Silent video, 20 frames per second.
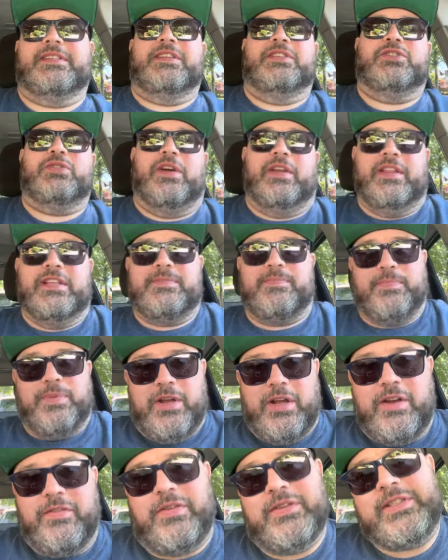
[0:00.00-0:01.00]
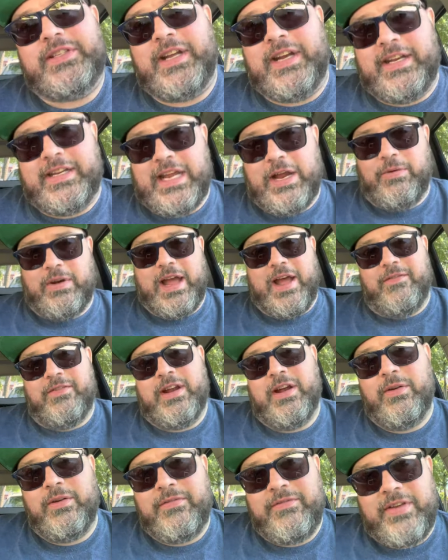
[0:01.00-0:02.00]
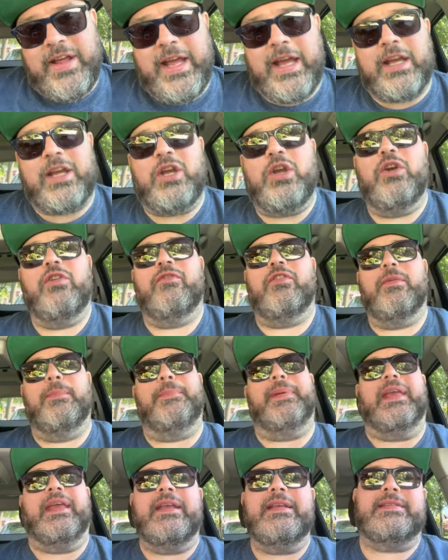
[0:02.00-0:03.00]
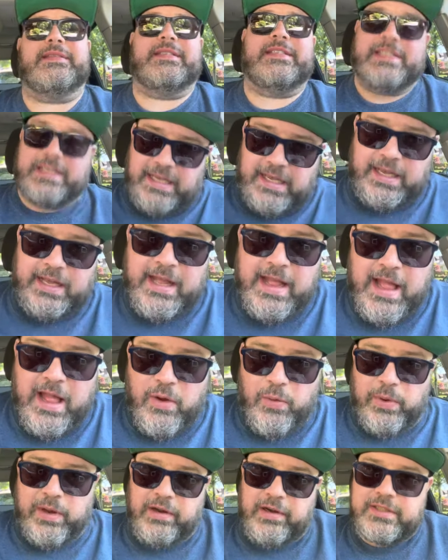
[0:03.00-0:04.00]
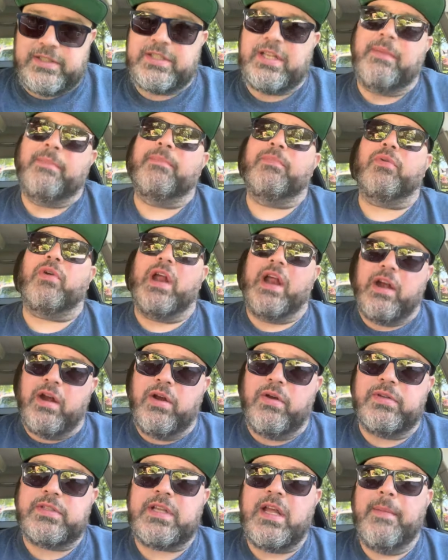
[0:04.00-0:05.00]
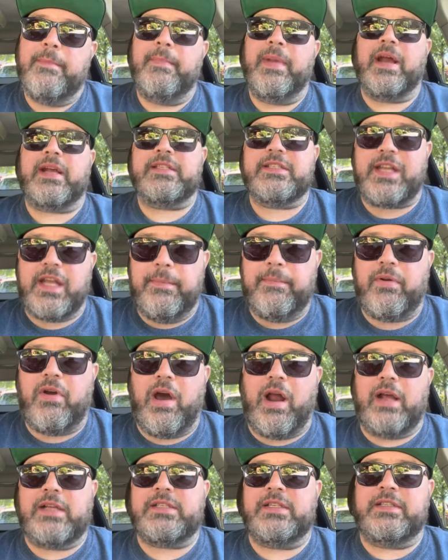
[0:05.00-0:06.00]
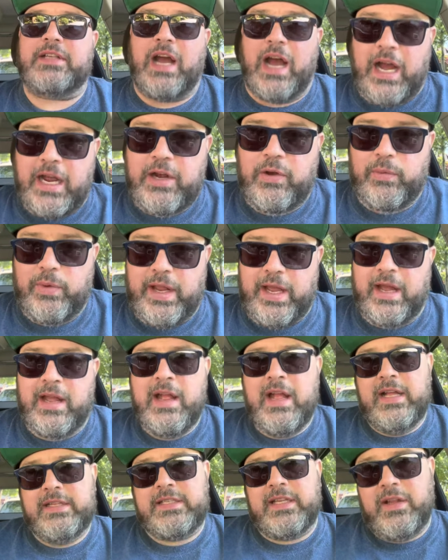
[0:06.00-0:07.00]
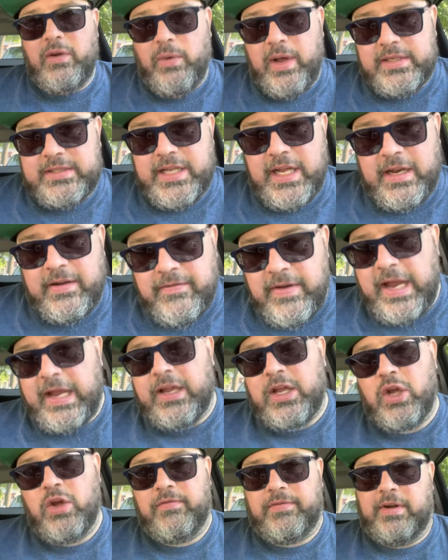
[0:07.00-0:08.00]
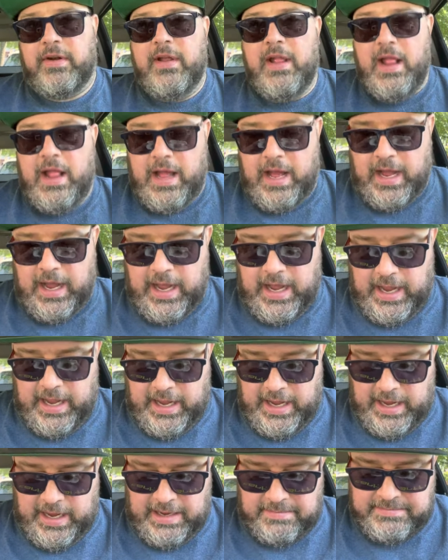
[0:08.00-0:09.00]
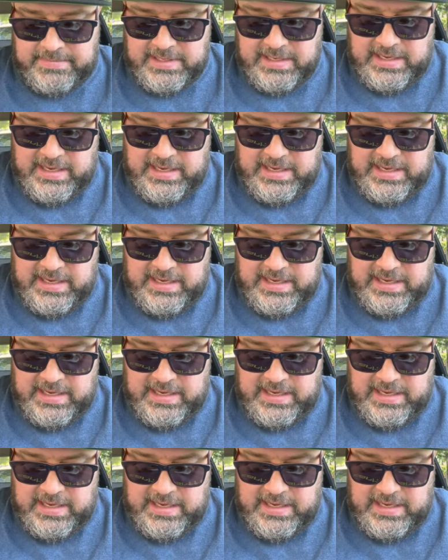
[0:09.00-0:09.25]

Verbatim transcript: Enjoying this beautiful sunny day we're having out in Vancouver, BC. We are at Sombreros, Mexican Products, and Taqueria. It's in the West End in Vancouver. Um,